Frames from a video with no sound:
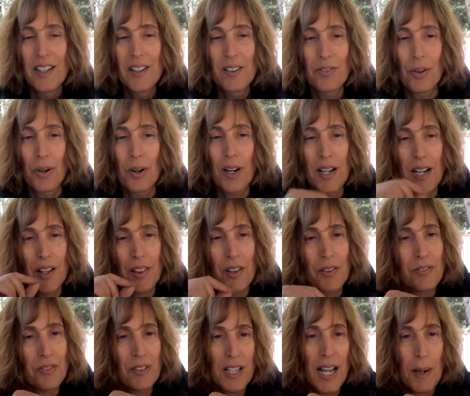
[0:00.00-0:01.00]
for another
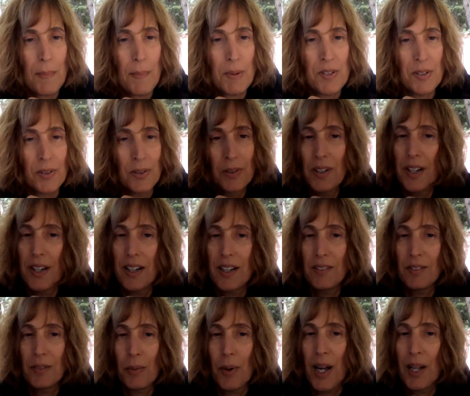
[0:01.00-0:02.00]
free episode
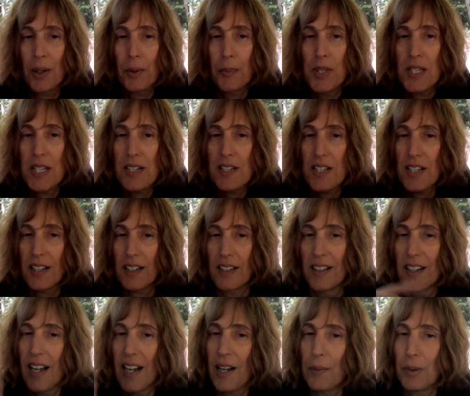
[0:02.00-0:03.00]
of Wildwood Teaching.
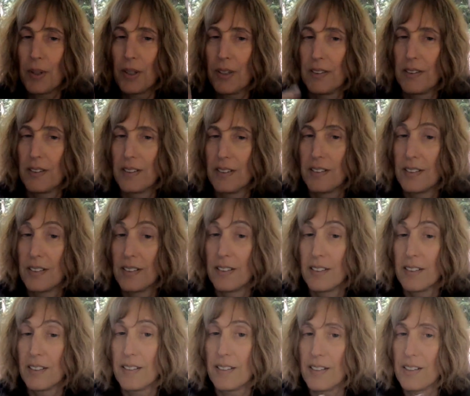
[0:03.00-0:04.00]
I will
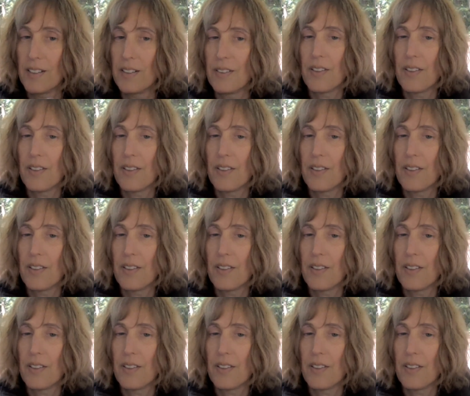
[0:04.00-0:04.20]
see you